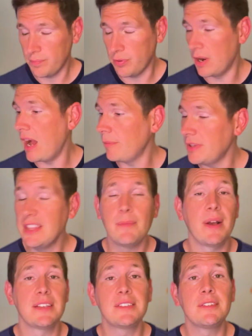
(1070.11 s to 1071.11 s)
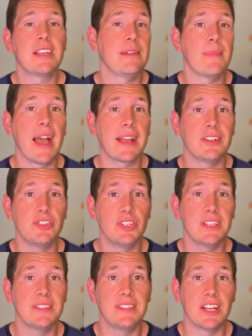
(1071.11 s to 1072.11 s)
probably the best looking mac and
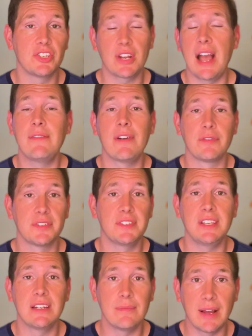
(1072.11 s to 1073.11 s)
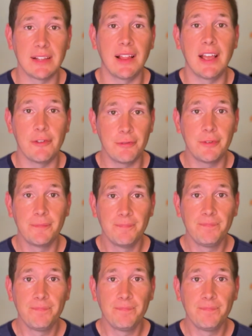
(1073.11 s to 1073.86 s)
cheese dish I've ever seen in my life.